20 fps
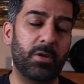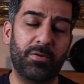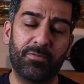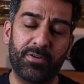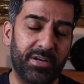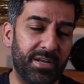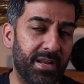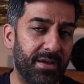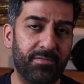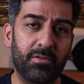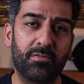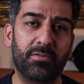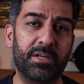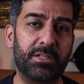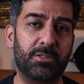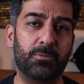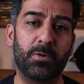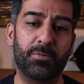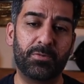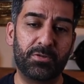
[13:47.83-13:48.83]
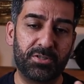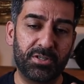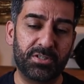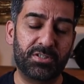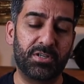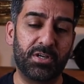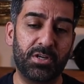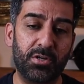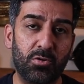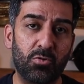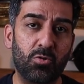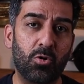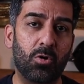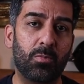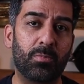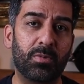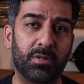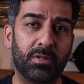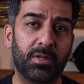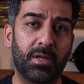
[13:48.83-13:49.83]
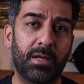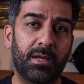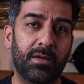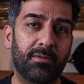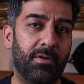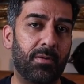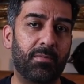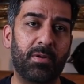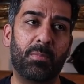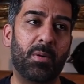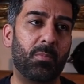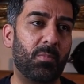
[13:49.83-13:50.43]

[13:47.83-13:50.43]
We were never rich. We were just a normal family.